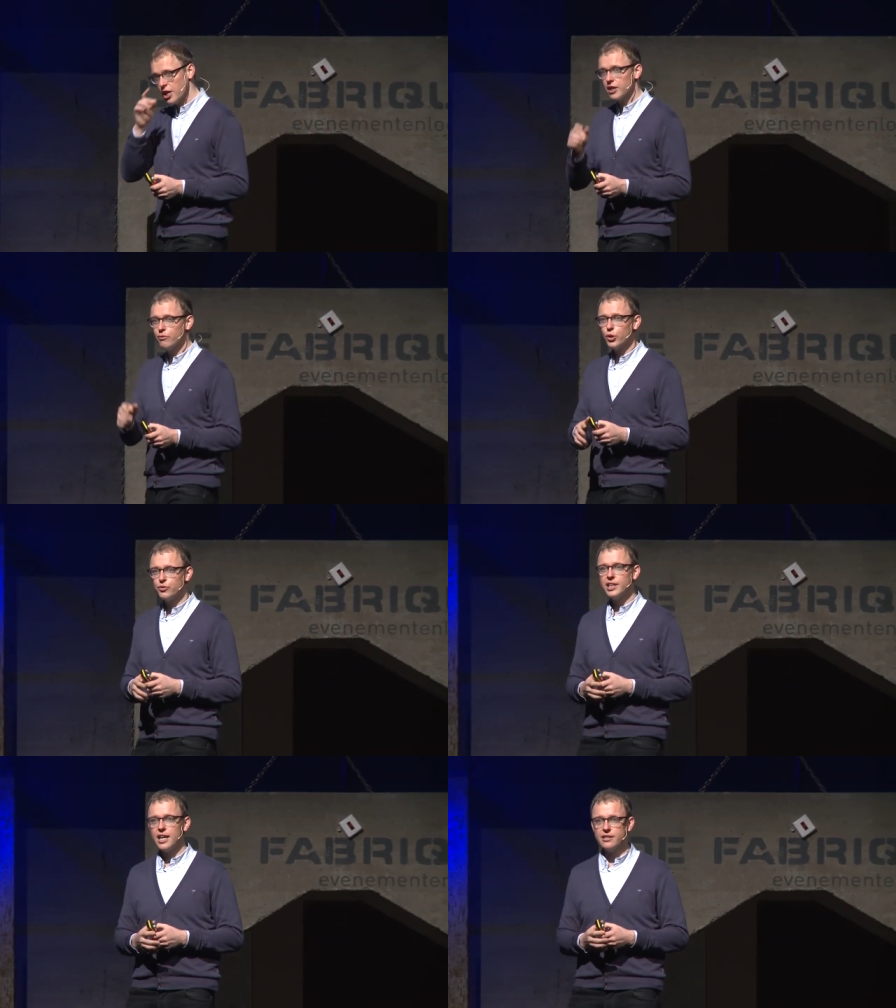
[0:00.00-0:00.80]
And what
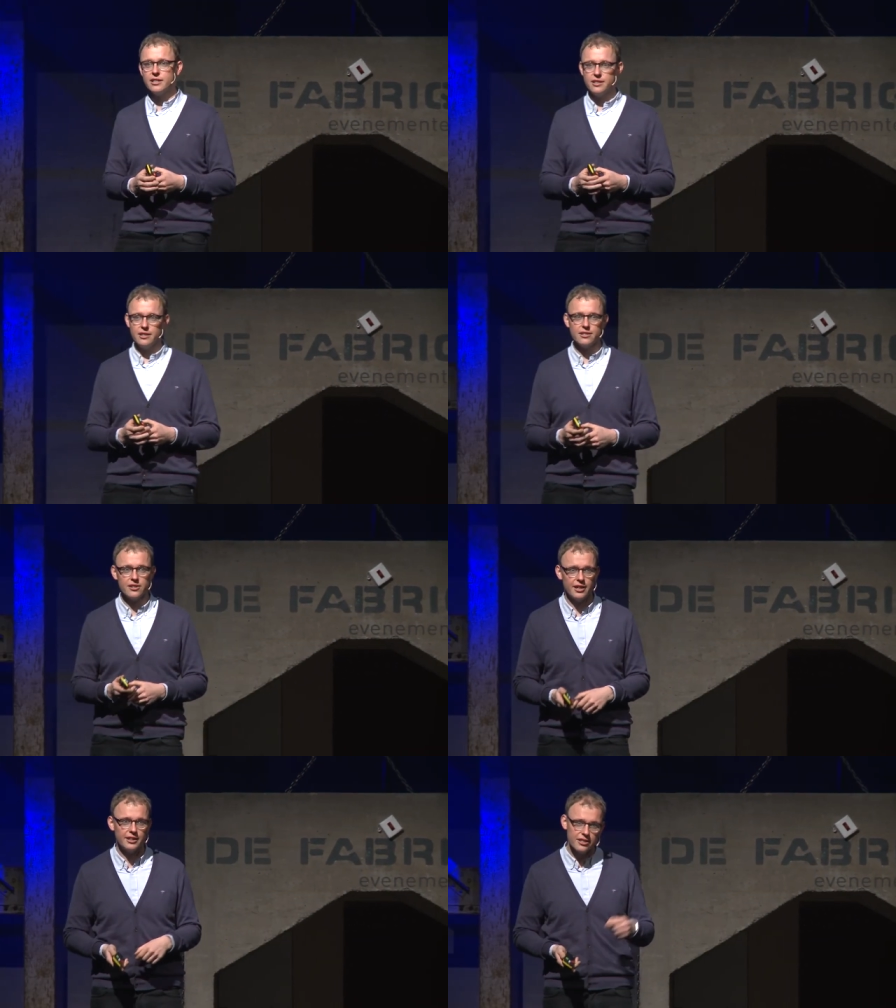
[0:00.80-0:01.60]
we then did
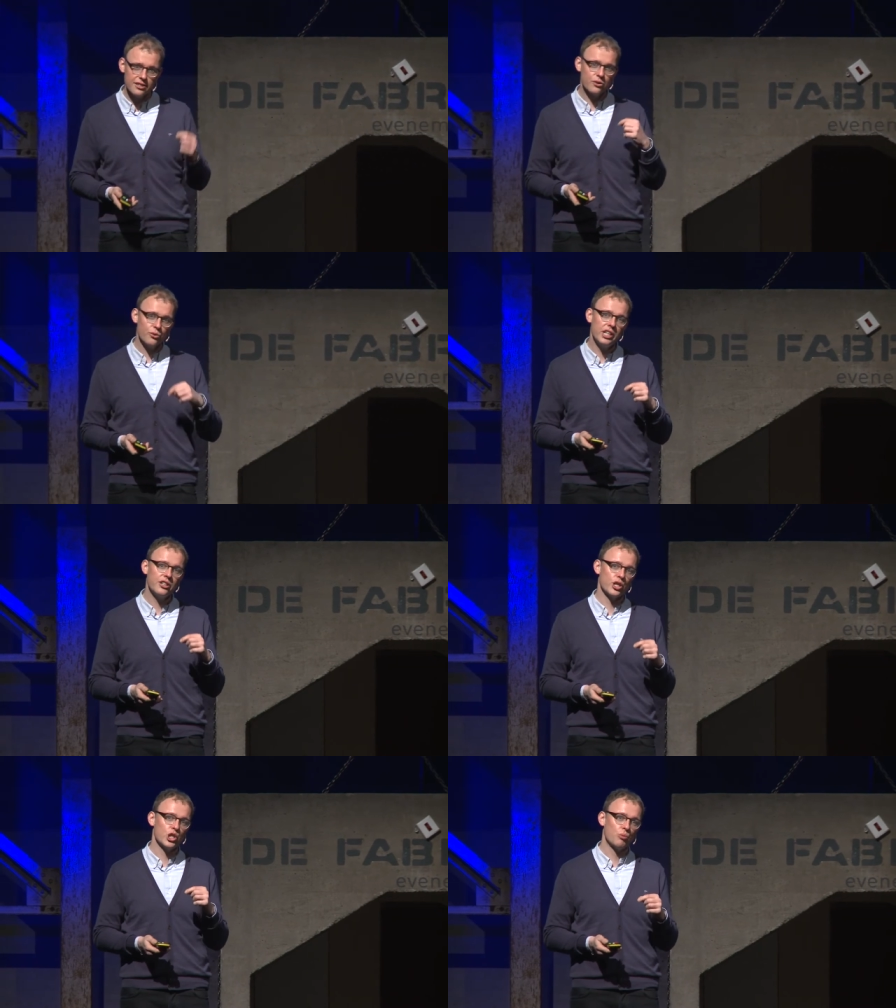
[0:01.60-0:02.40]
is, and this is the really
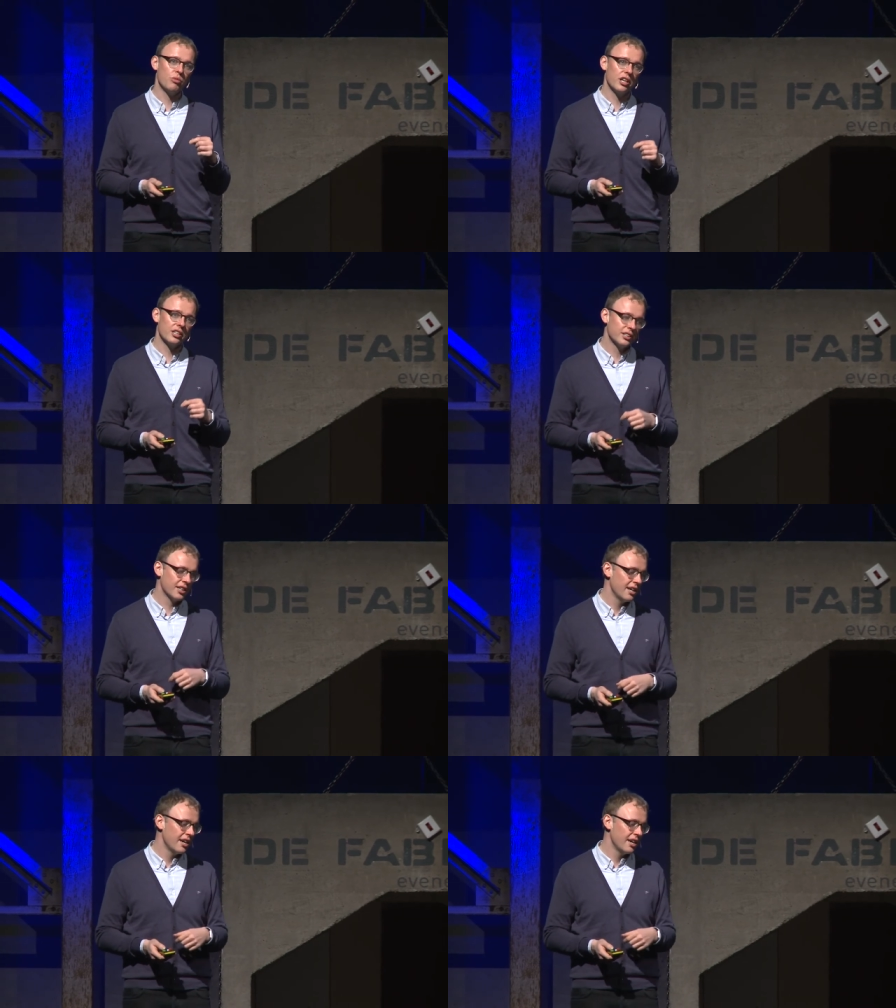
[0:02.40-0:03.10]
interesting part, is